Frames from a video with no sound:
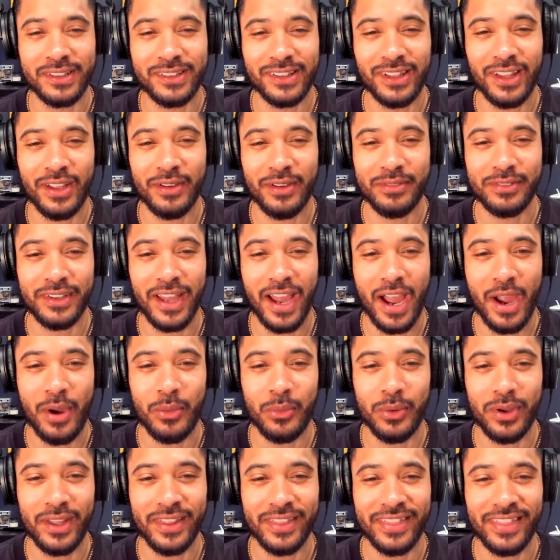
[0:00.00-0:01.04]
a glove guy
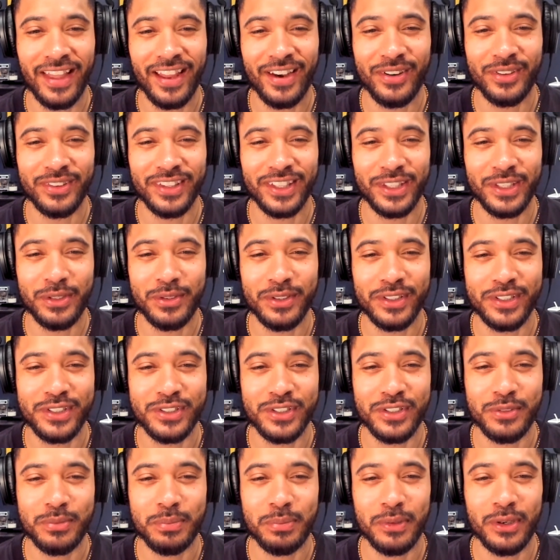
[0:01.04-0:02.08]
with. I don't think you can
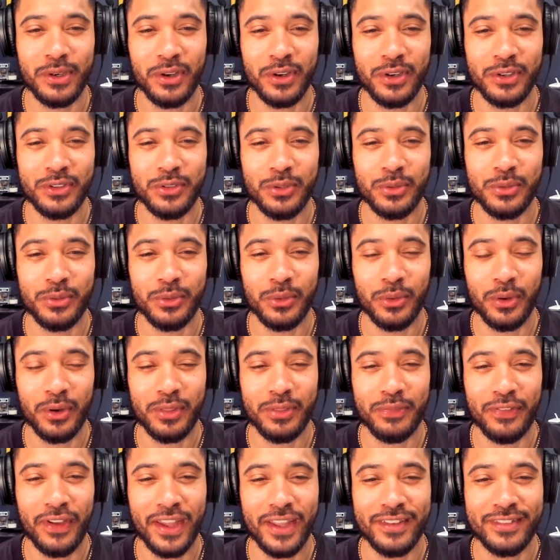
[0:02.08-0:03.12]
just put on 2
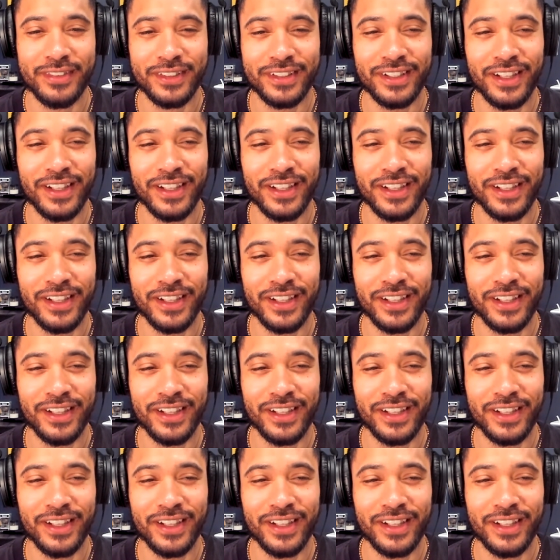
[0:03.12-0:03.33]
North Face